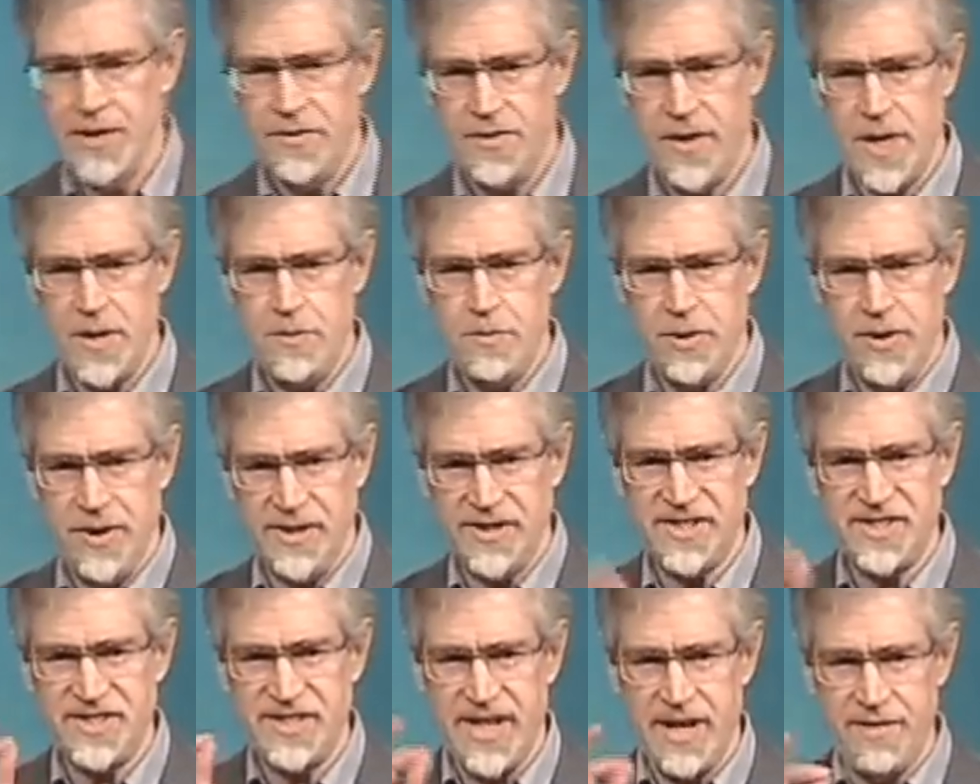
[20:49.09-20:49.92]
they
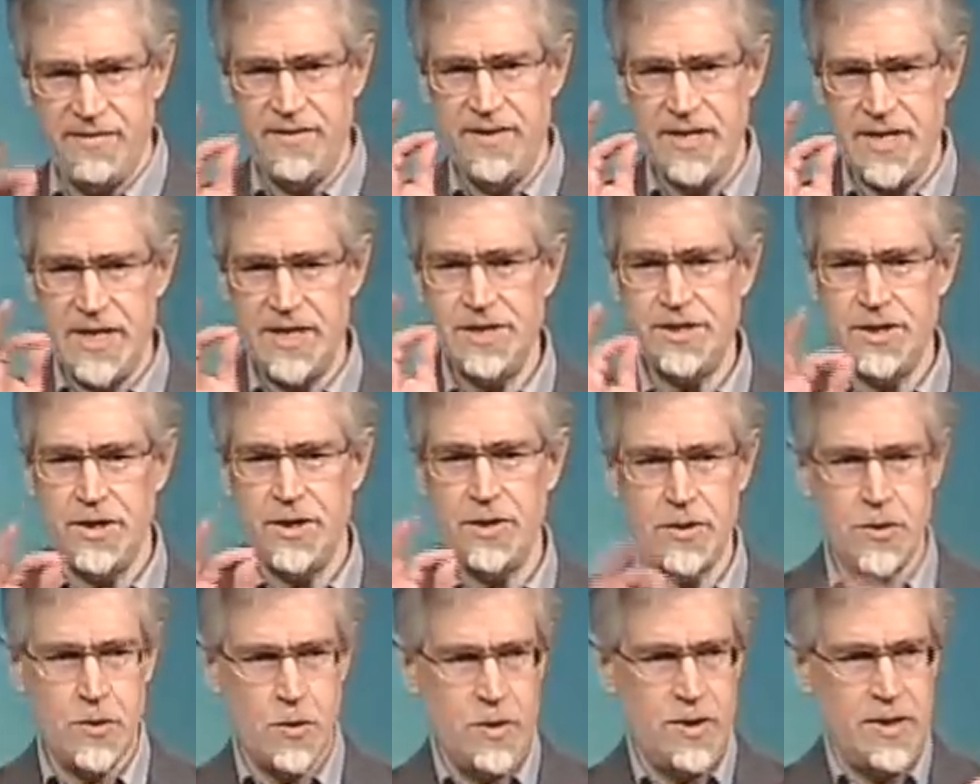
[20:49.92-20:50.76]
put
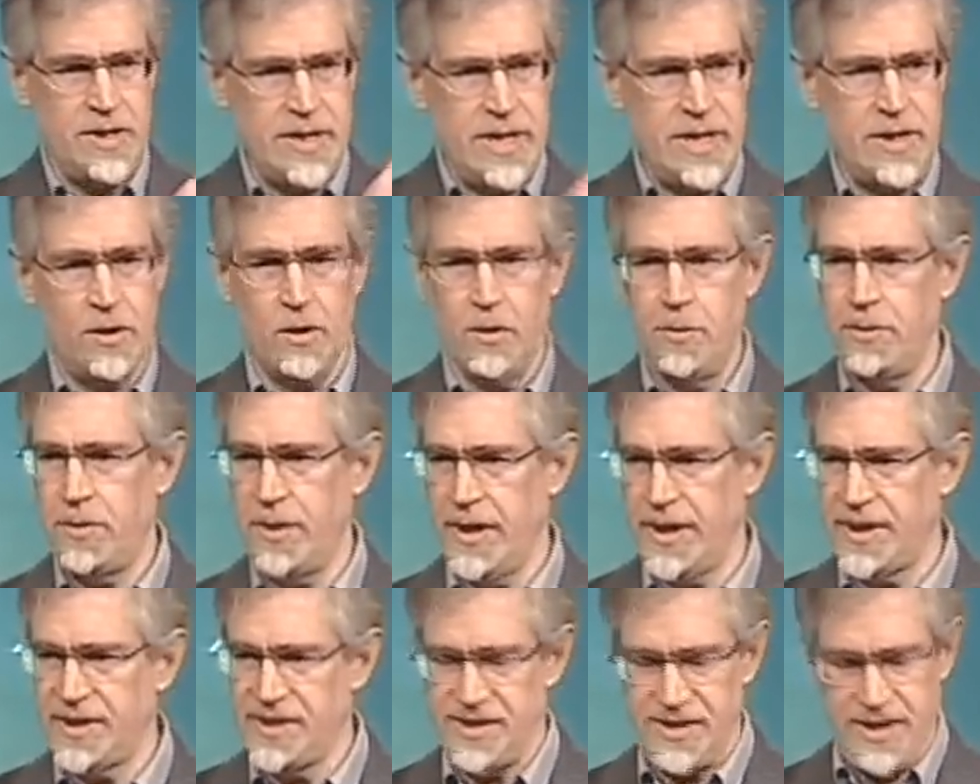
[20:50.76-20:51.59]
72 needle
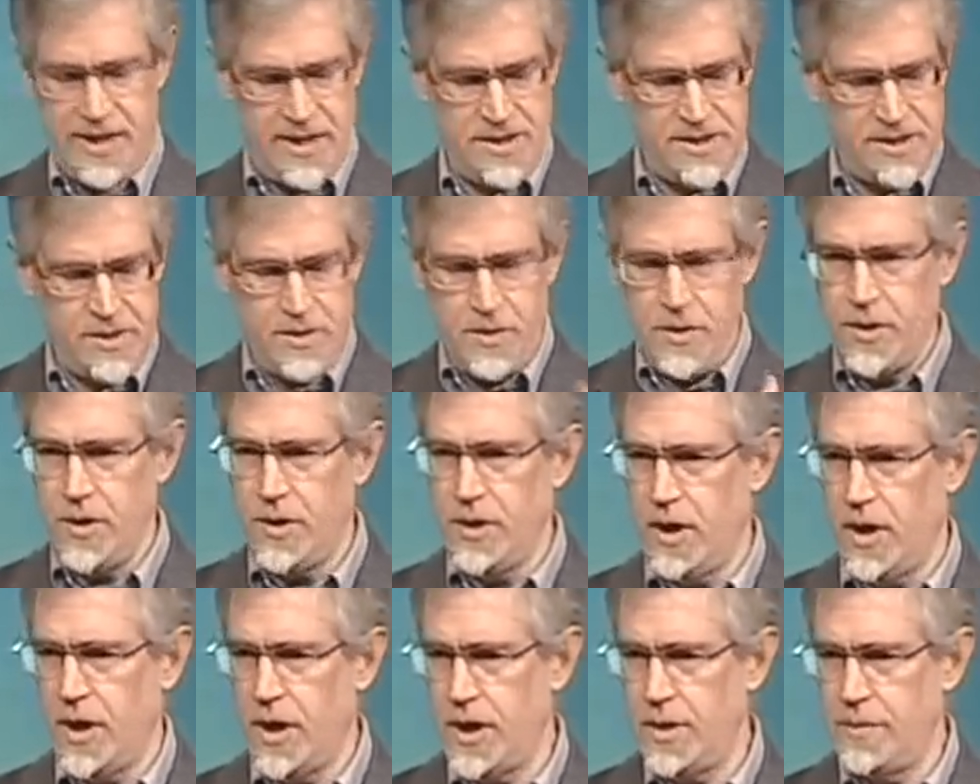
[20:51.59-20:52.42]
pricks into
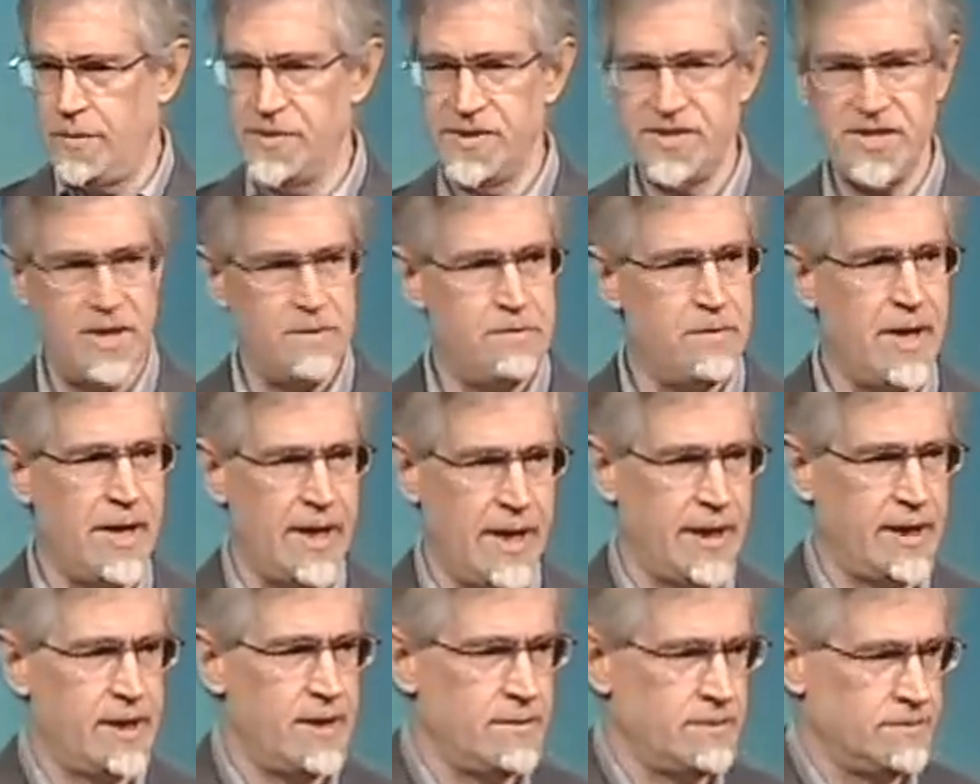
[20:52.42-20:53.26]
her arms and
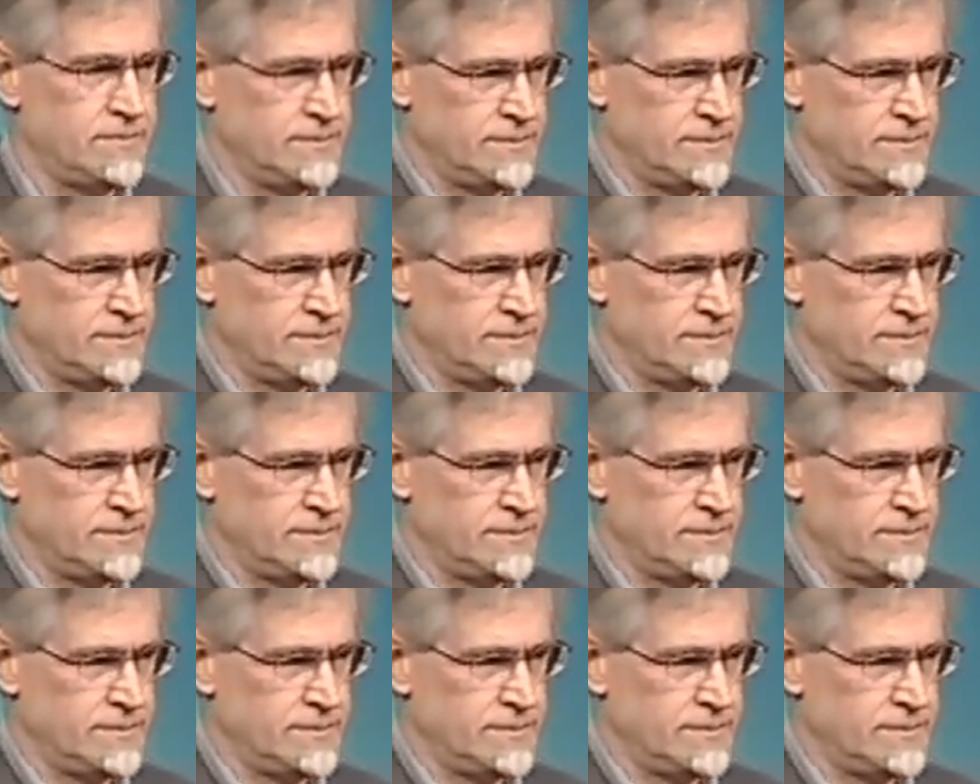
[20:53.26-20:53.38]
back.